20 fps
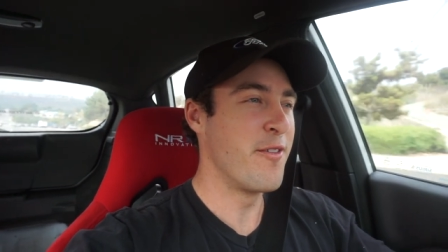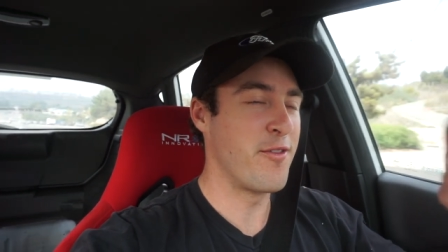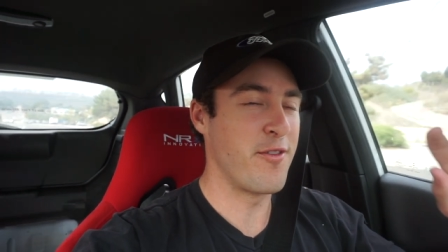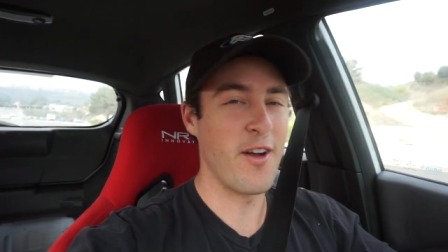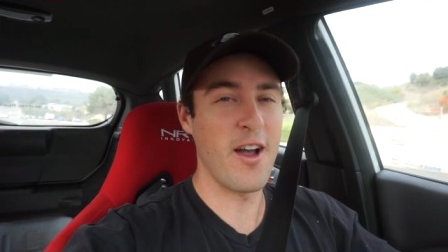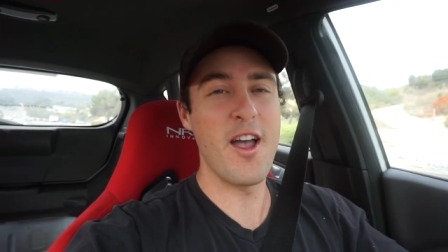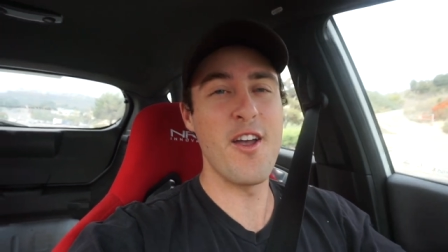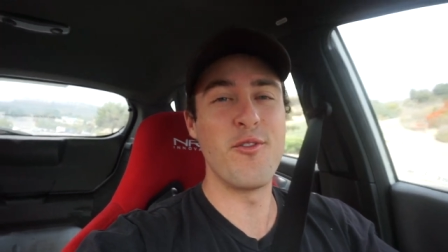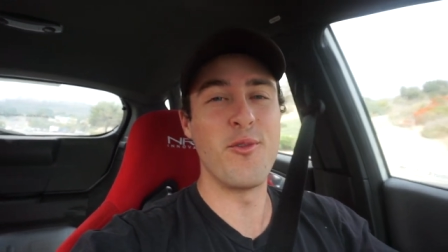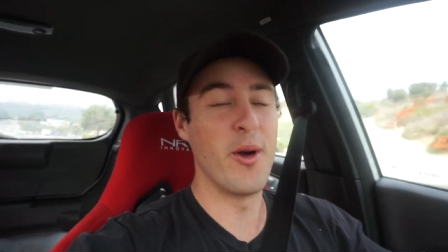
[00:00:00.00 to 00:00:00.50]

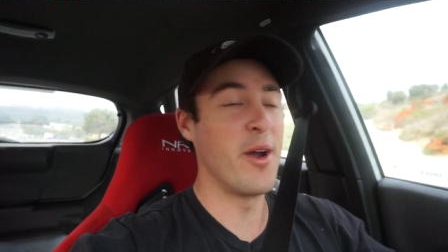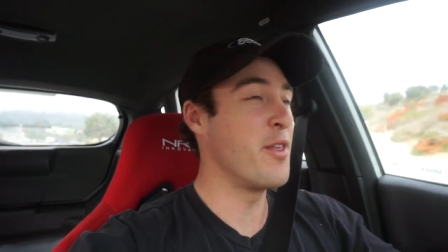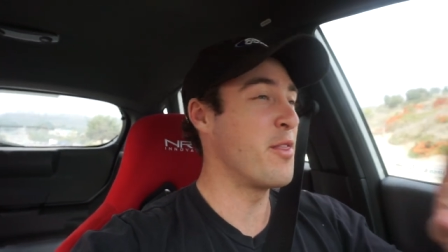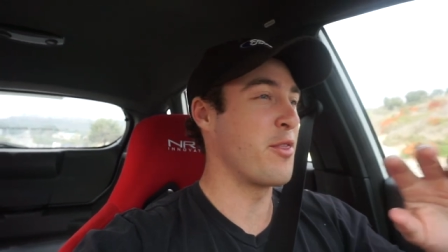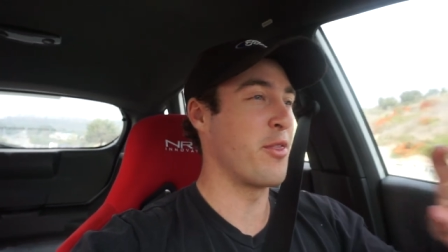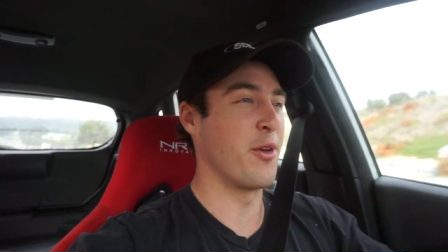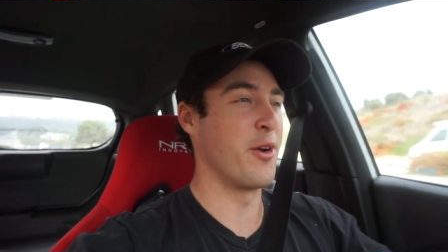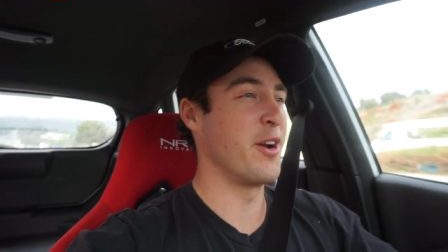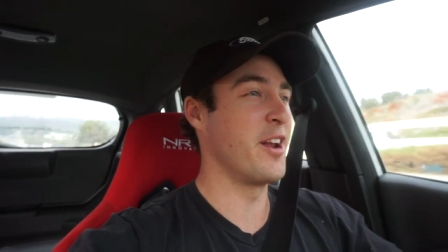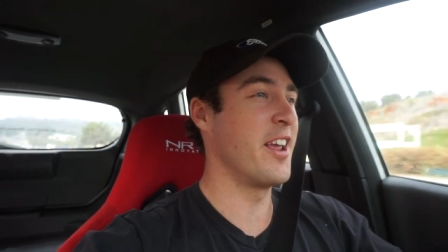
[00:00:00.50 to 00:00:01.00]
Five weight
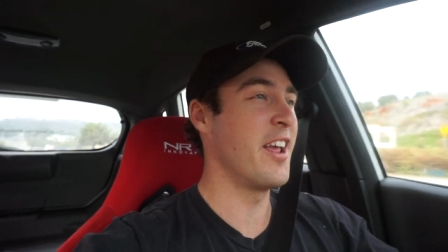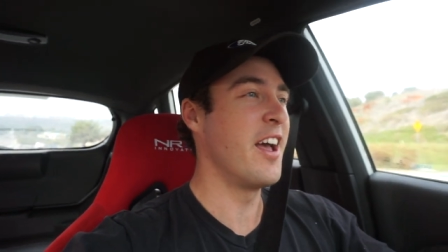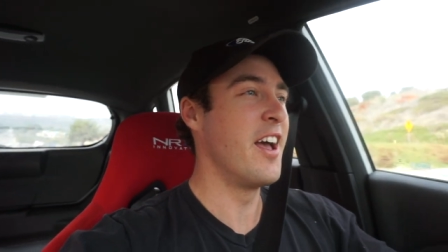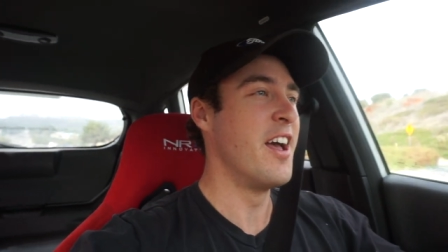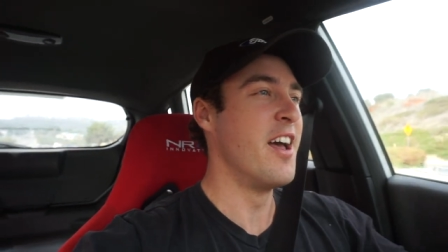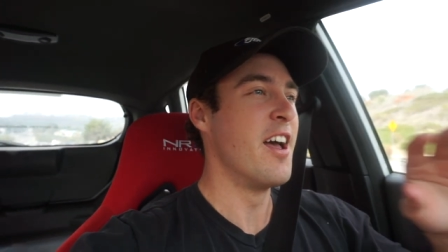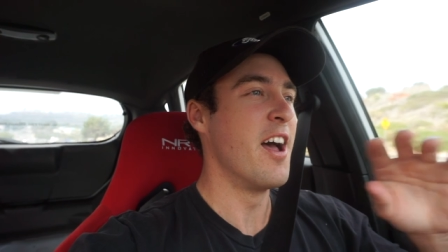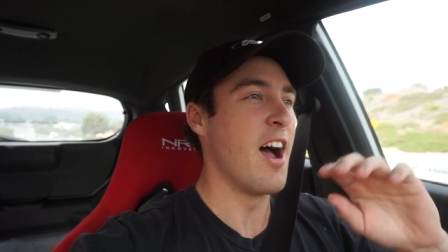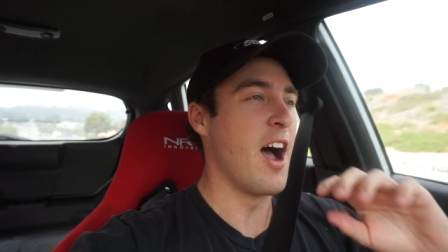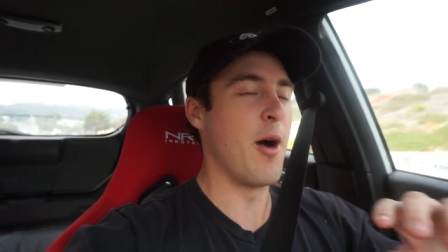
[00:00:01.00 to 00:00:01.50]
30. I
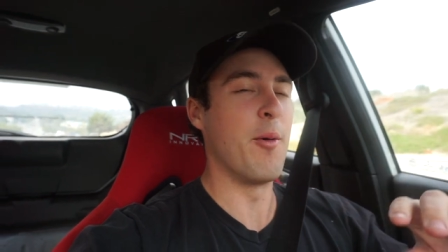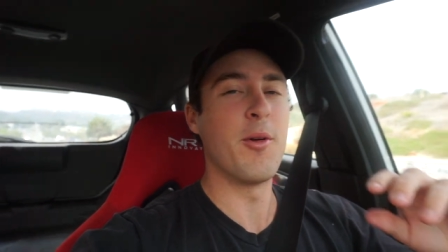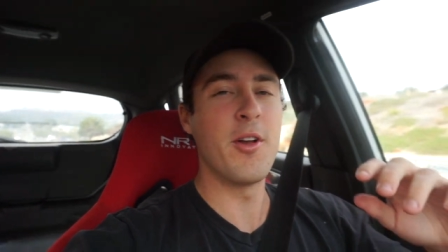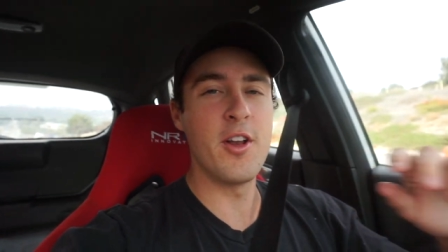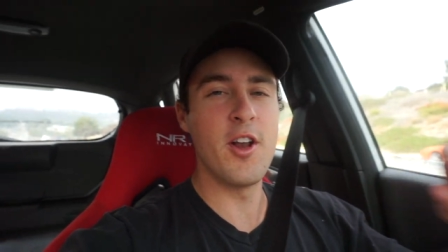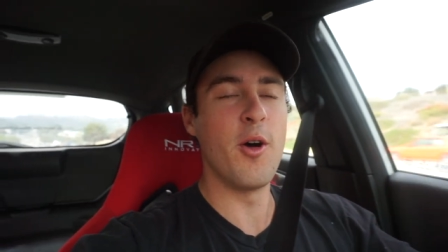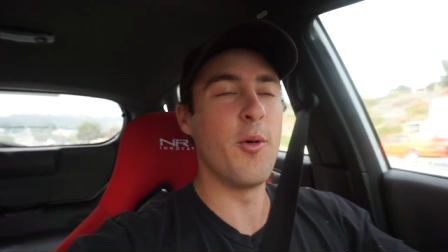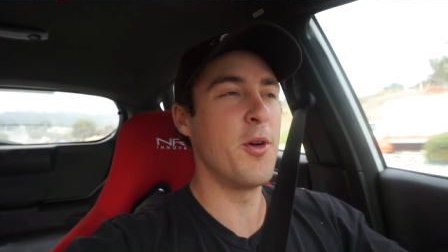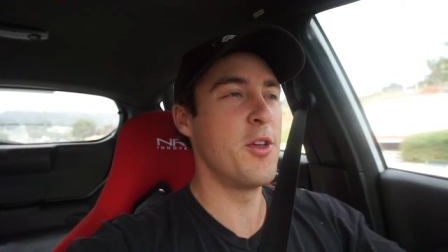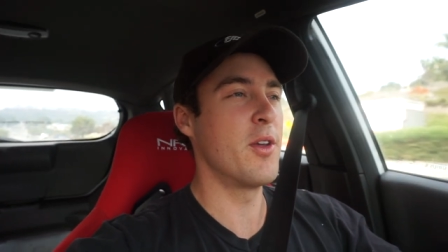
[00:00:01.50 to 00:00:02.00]
want
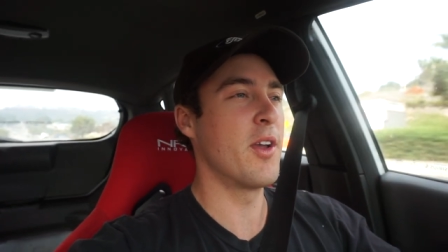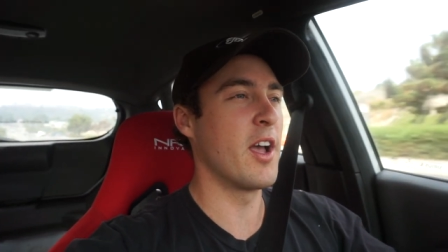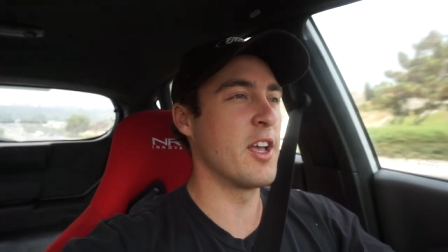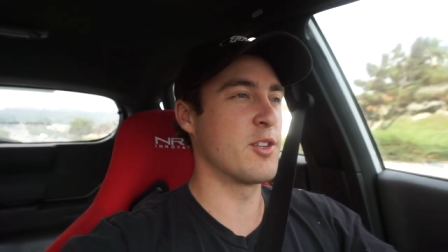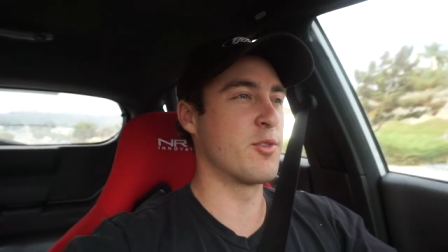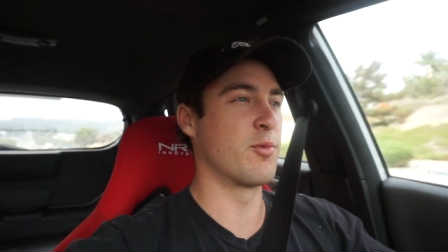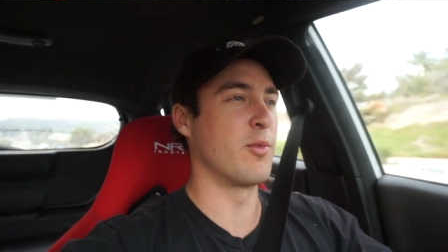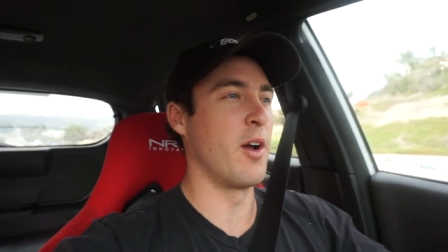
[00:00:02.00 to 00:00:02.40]
to know what you guys